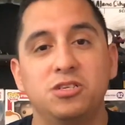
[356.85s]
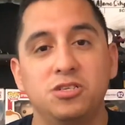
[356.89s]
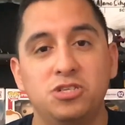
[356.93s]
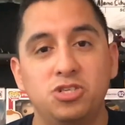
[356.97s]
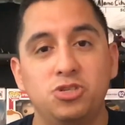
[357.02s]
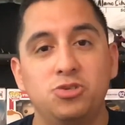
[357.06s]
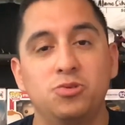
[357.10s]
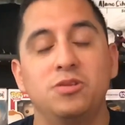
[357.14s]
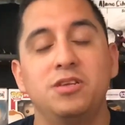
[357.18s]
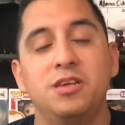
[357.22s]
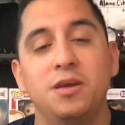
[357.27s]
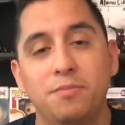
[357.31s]
It's
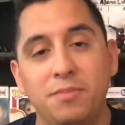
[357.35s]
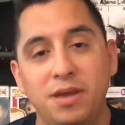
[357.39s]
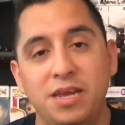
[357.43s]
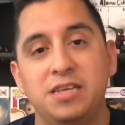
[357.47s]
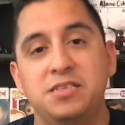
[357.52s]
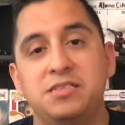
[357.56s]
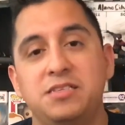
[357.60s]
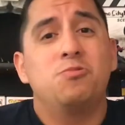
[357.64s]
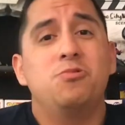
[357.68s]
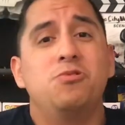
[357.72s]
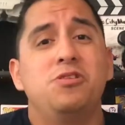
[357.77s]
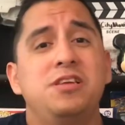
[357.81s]
truly
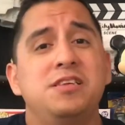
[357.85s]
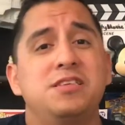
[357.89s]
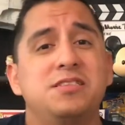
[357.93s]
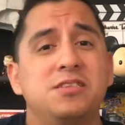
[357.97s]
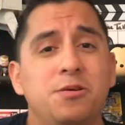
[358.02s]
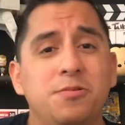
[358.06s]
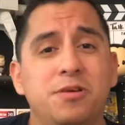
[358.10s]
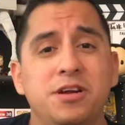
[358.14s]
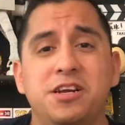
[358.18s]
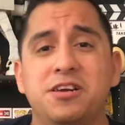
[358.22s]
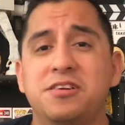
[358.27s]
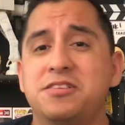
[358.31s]
amazing. Rudy
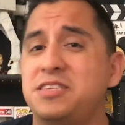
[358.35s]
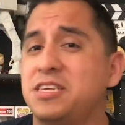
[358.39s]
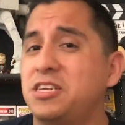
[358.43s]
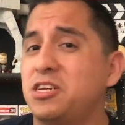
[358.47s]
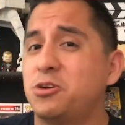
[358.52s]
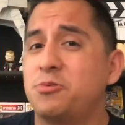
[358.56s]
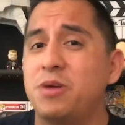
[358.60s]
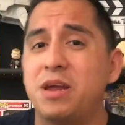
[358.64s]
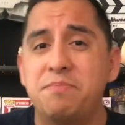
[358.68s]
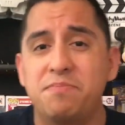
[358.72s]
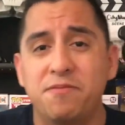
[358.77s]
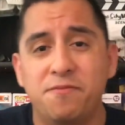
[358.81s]
Zellweger did a
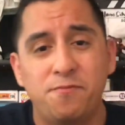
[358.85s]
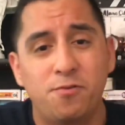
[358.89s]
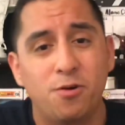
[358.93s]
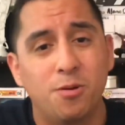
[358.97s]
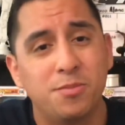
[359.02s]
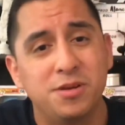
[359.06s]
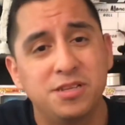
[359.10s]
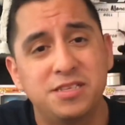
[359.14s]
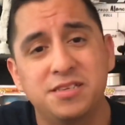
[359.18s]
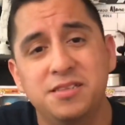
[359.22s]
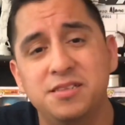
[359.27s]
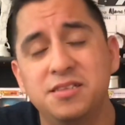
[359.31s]
great
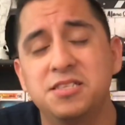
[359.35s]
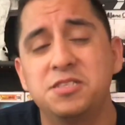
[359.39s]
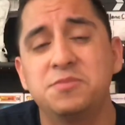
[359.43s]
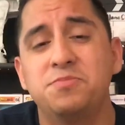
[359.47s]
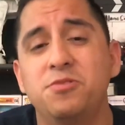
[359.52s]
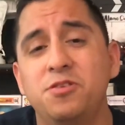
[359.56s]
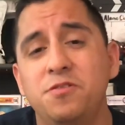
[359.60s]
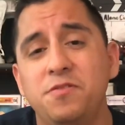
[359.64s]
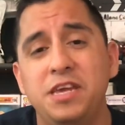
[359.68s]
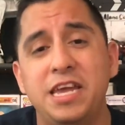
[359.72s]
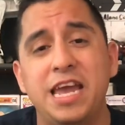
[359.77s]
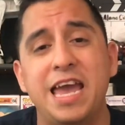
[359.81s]
performance in this
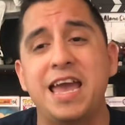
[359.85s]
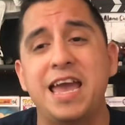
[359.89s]
movie,